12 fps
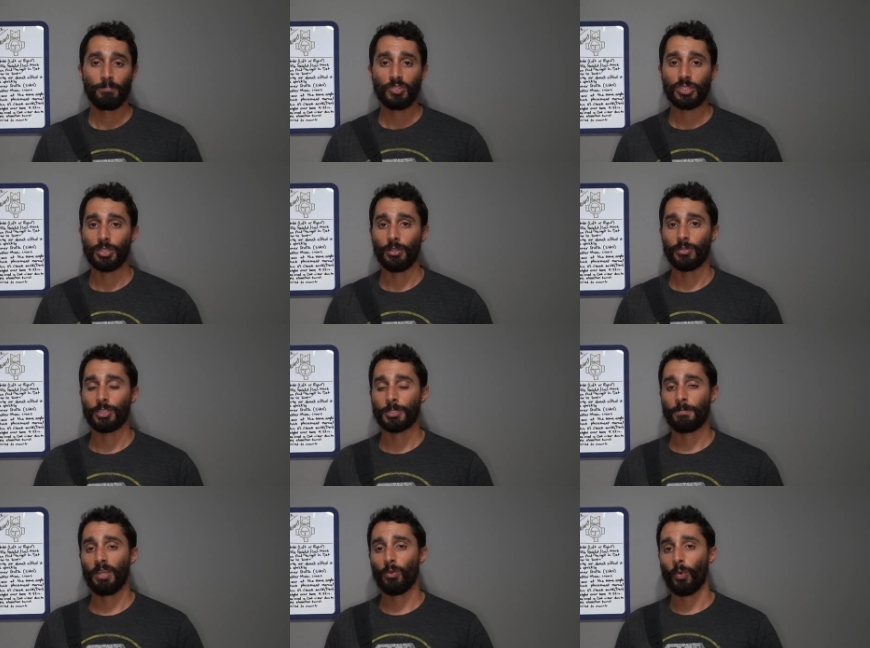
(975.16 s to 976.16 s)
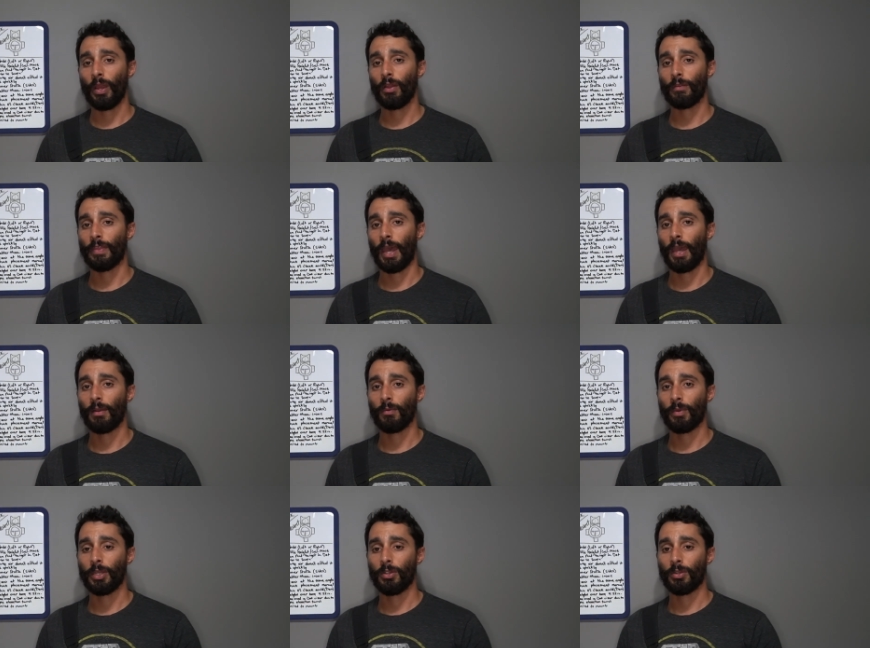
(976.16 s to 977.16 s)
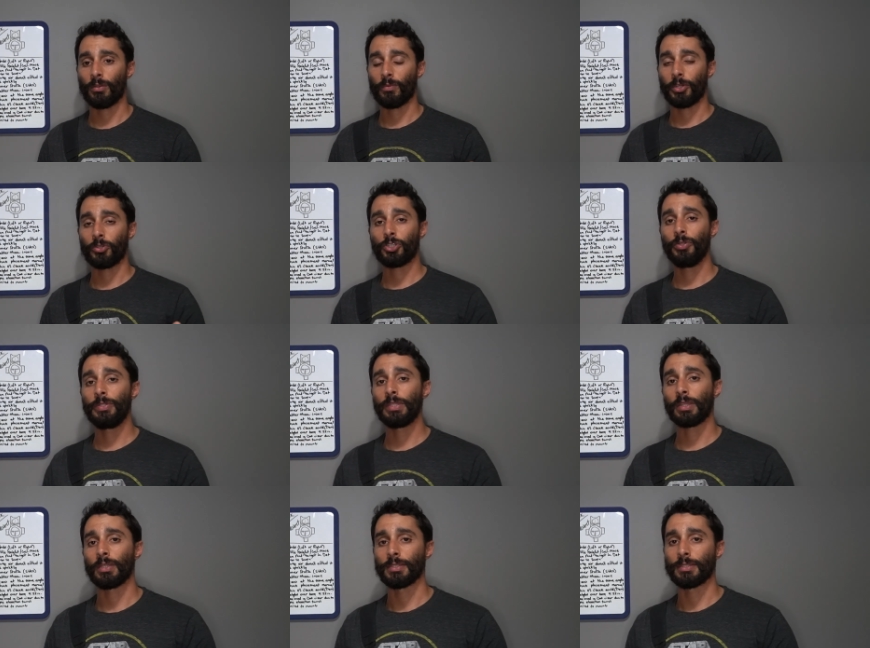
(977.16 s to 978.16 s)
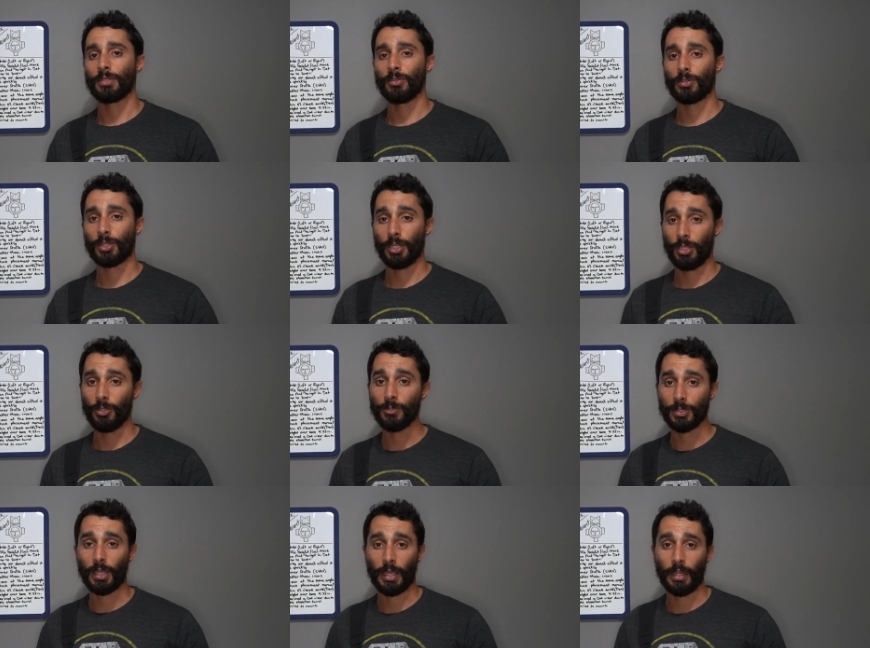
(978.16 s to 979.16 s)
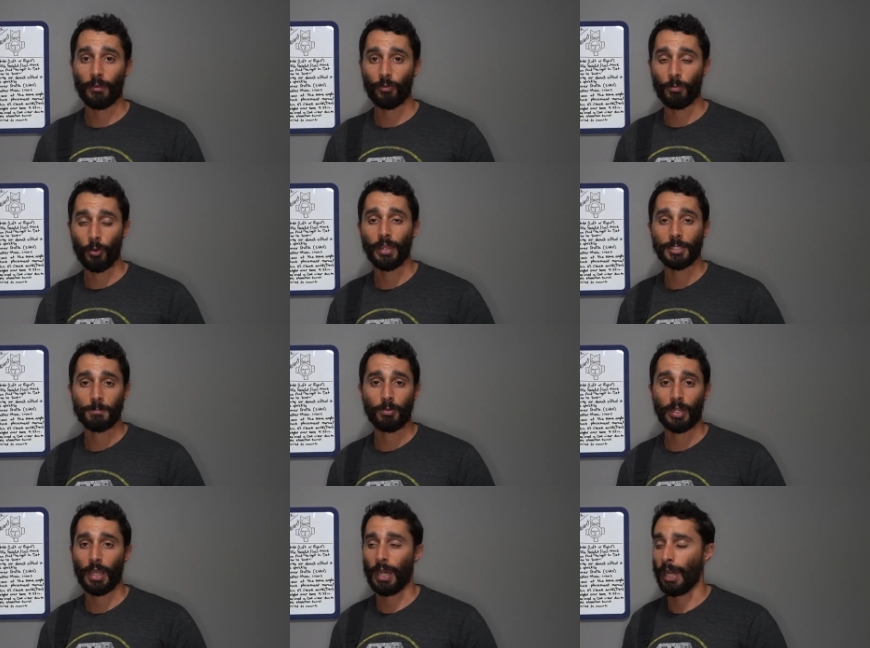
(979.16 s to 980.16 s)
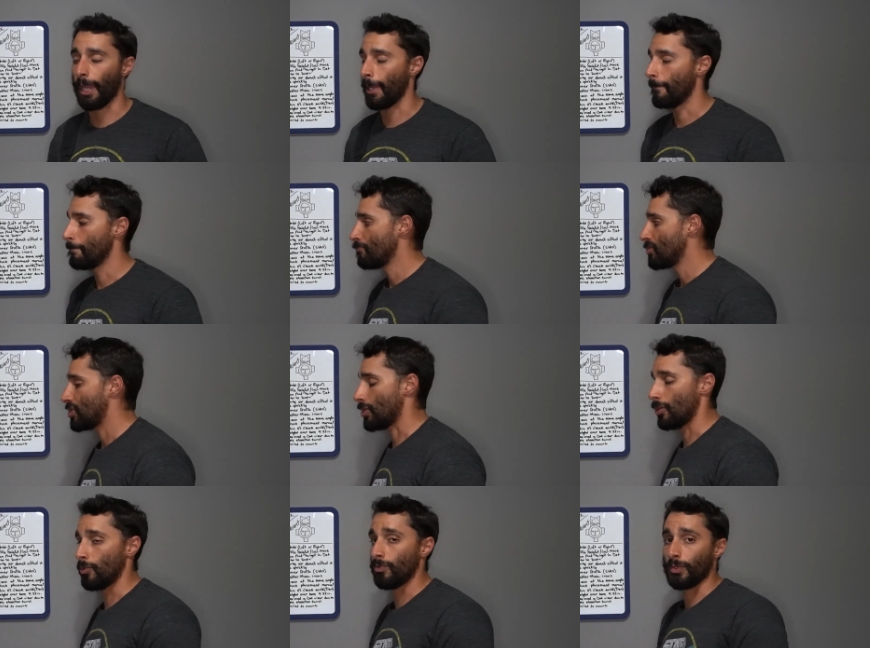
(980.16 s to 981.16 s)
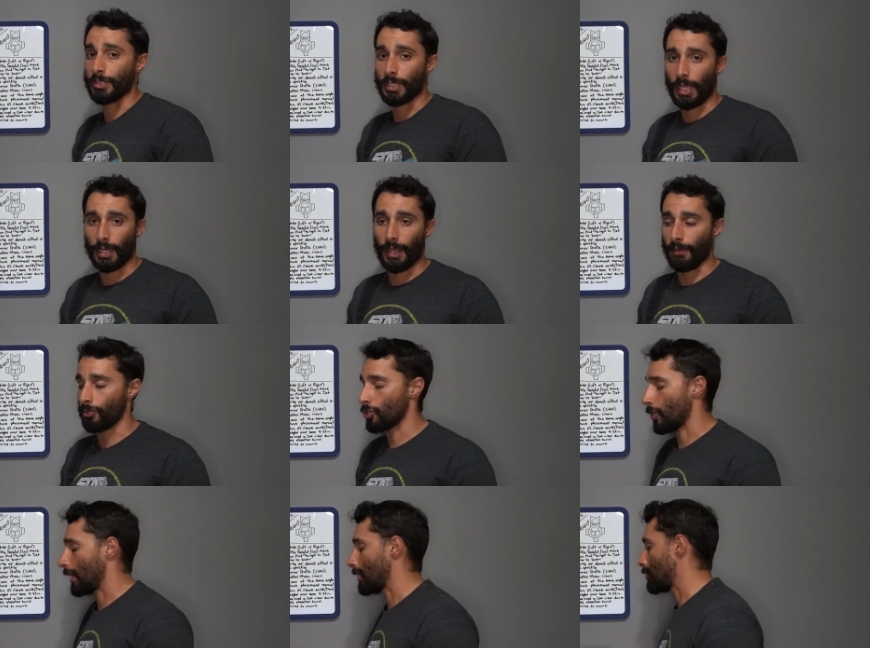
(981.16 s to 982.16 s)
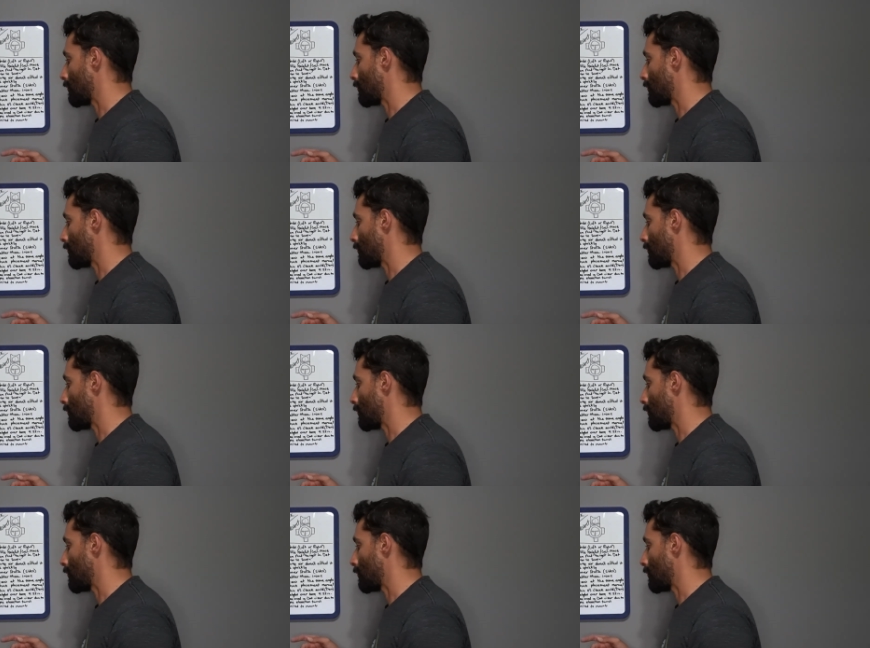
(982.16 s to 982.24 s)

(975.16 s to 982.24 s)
So just be aware of that when you're choosing this. You're going to use a height over bore that's pretty high. So once again, have to train